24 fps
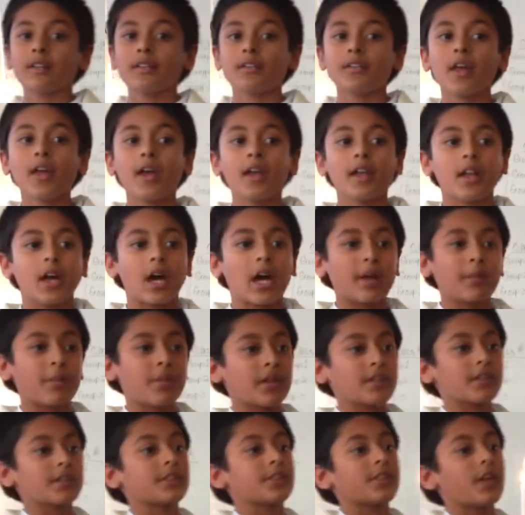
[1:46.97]
Then I
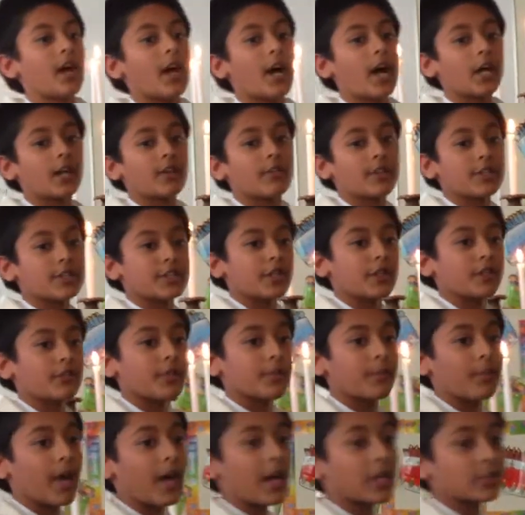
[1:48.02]
painted the Adoration of the
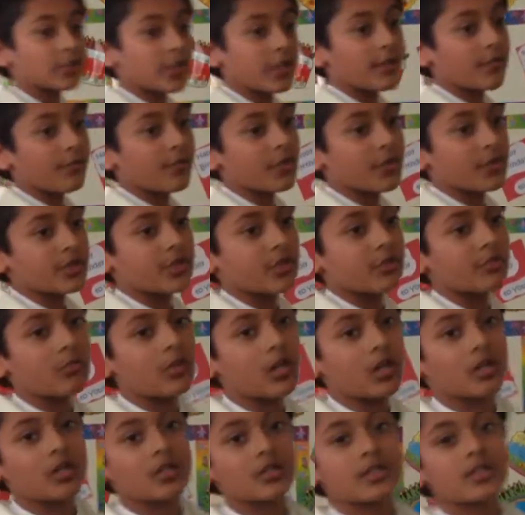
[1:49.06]
Magi for some
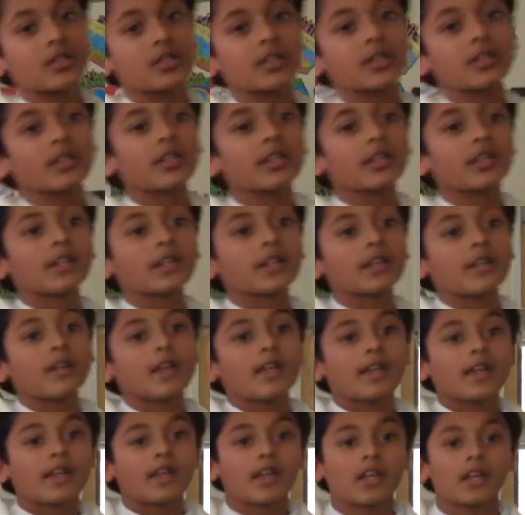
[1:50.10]
monks.
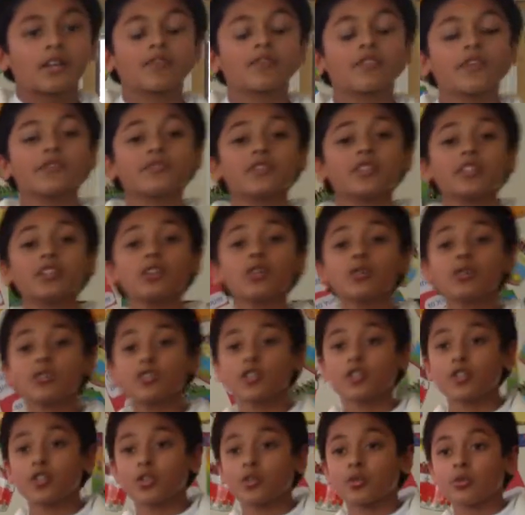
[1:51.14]
In
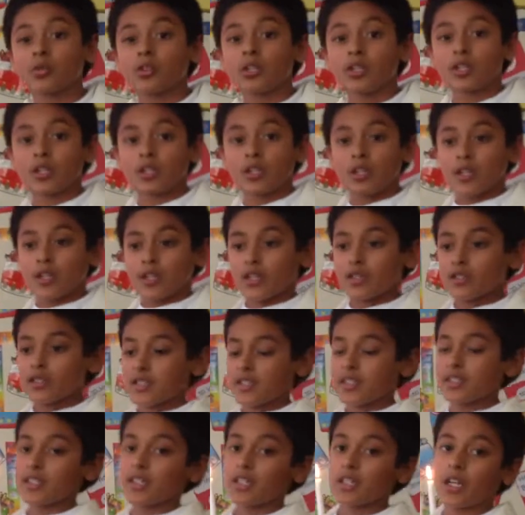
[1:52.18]
1502, in
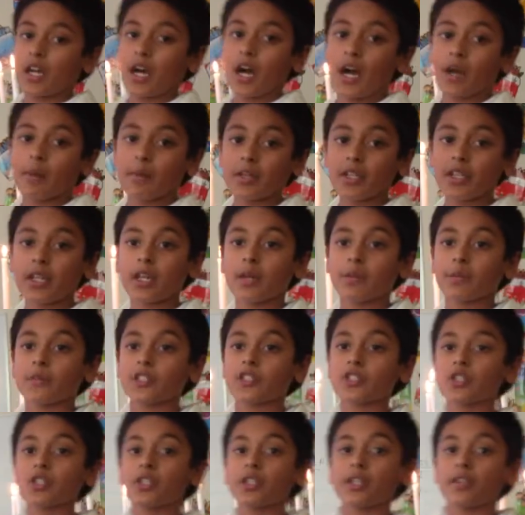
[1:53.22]
Cesena, I became a
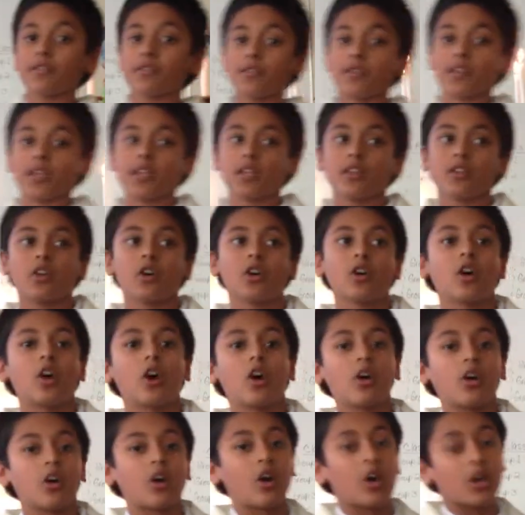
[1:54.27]
chief in the
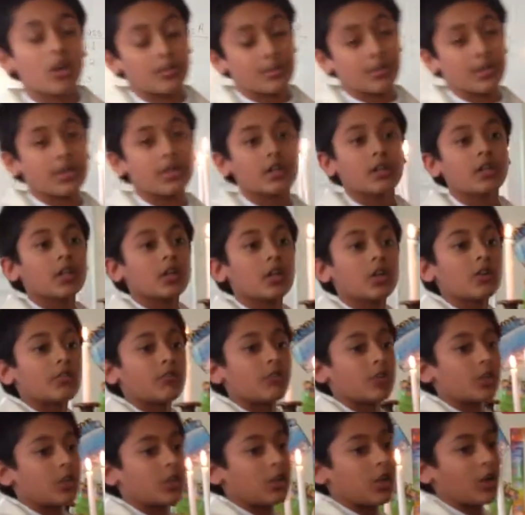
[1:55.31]
army
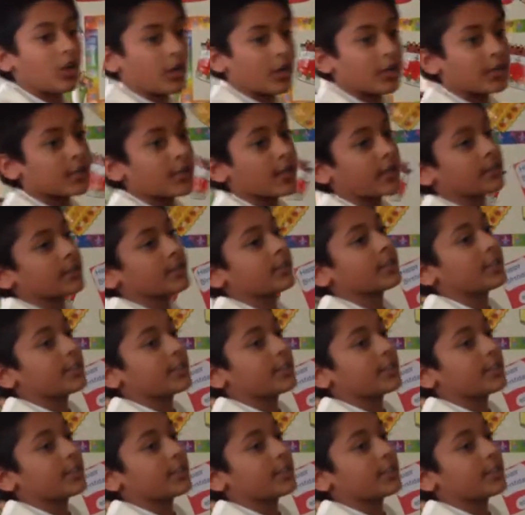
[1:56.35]
for architect and